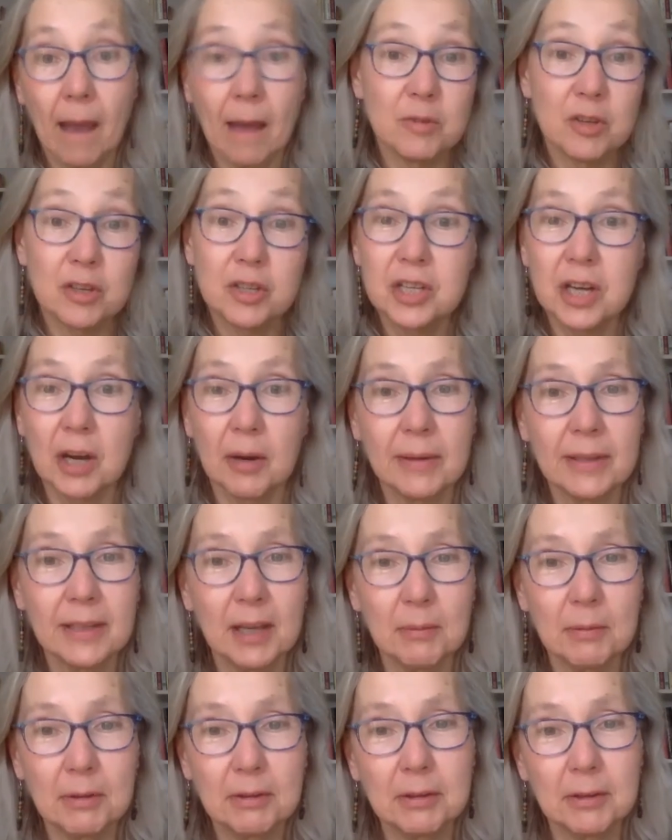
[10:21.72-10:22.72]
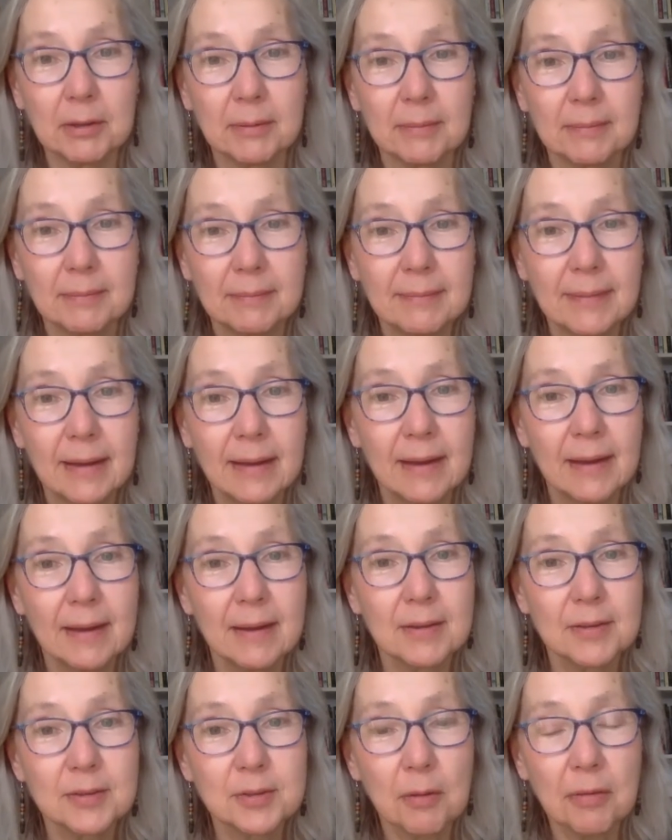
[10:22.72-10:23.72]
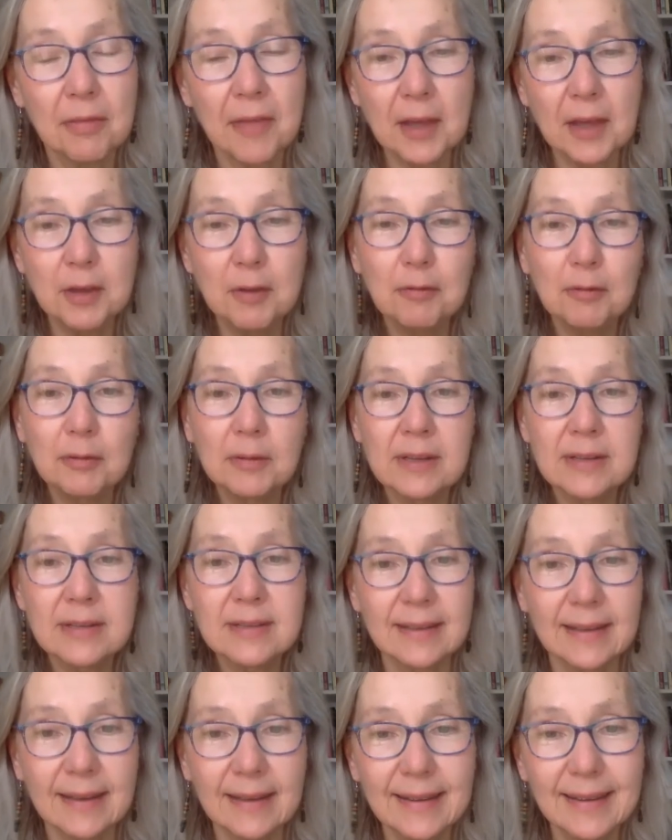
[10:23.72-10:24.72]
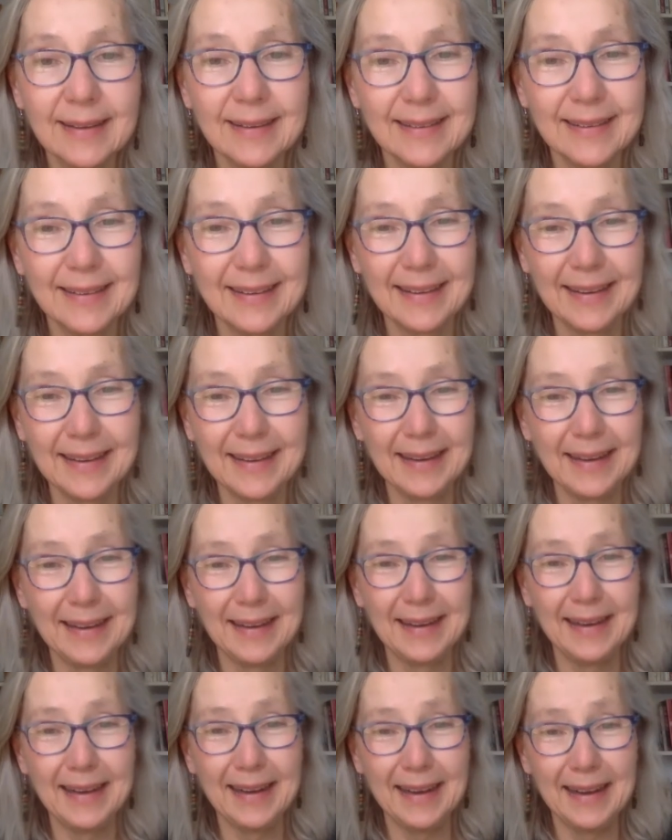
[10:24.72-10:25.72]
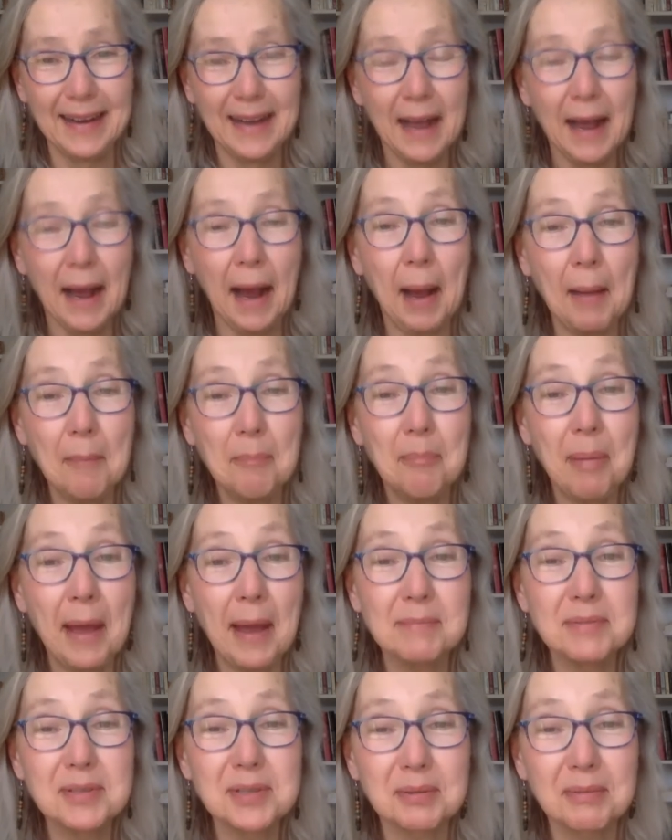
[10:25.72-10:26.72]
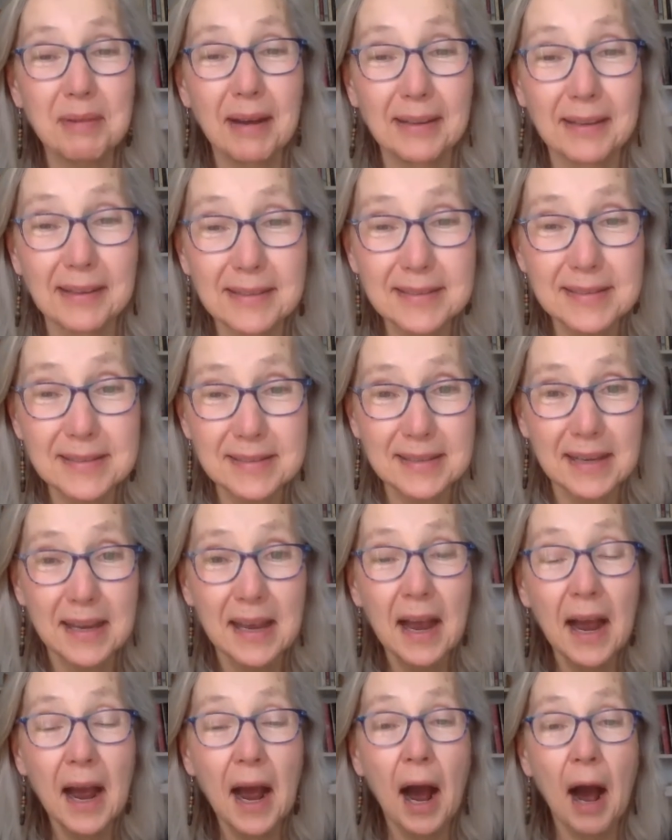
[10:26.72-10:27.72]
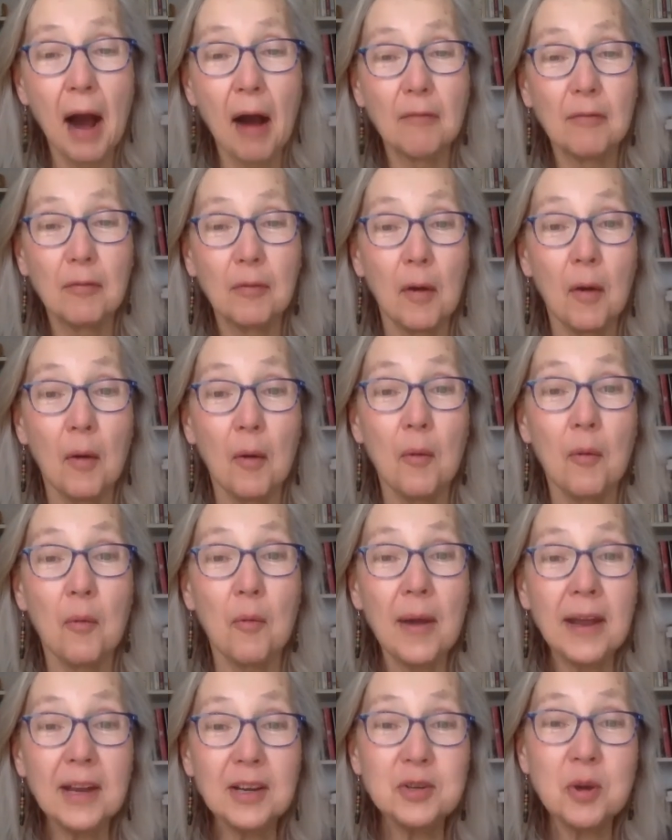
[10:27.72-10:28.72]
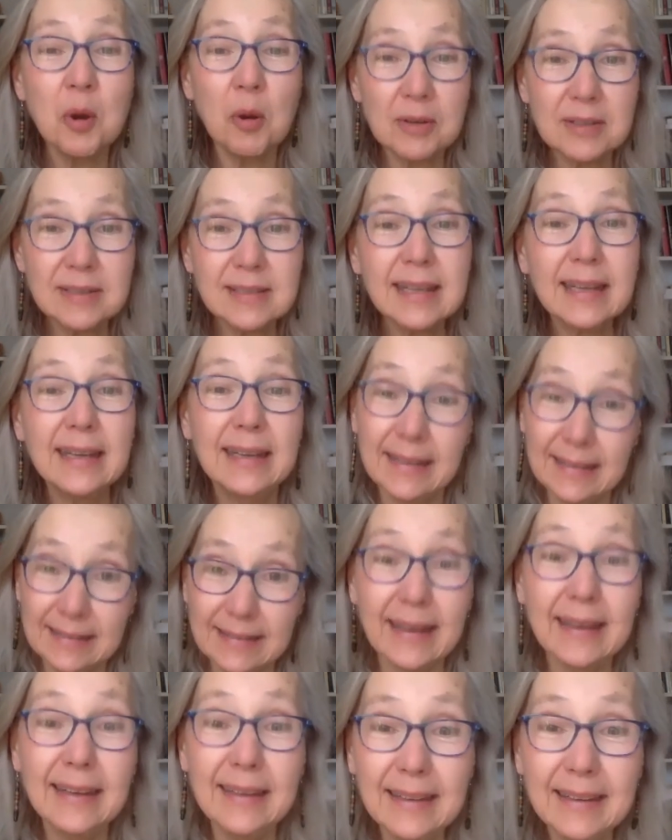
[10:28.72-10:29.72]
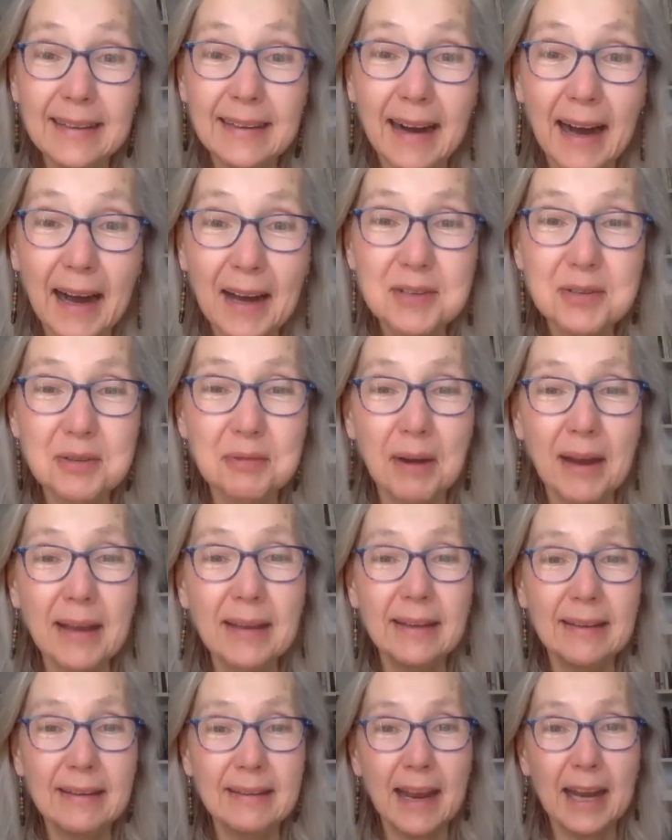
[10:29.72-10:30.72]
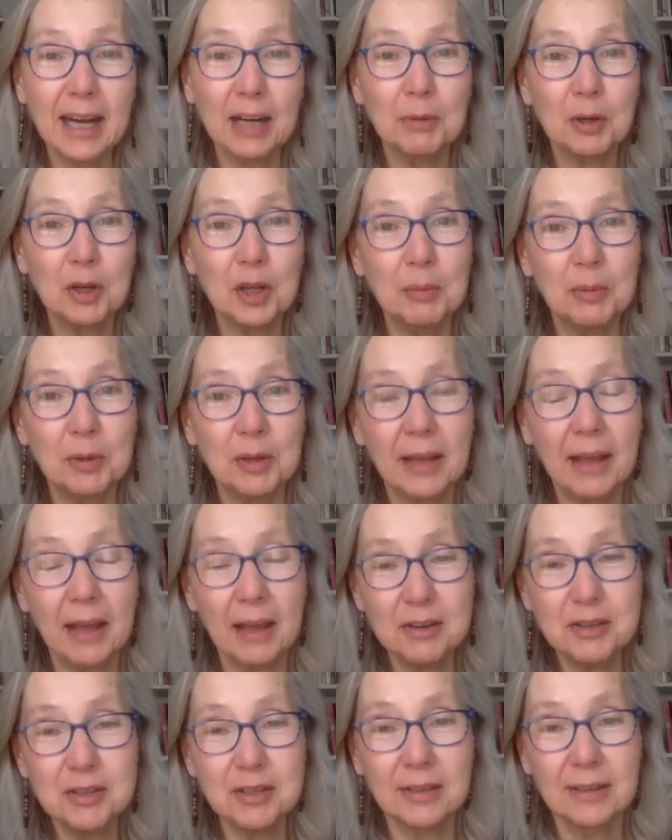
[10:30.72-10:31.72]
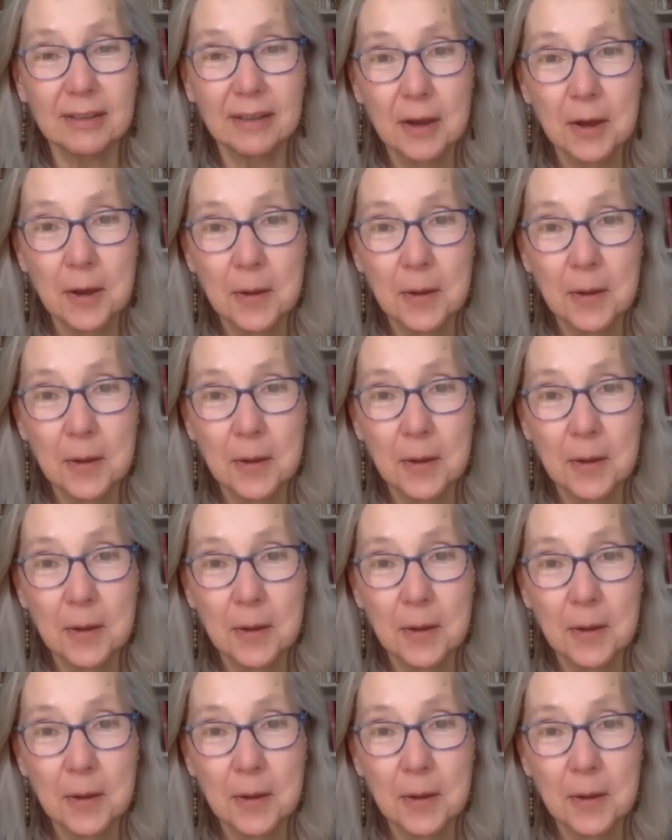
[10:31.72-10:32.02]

just sharing that with you. So thank you for listening. I'm Pam Sorellis of Winged Horse Healing. I do Reiki and animal communication,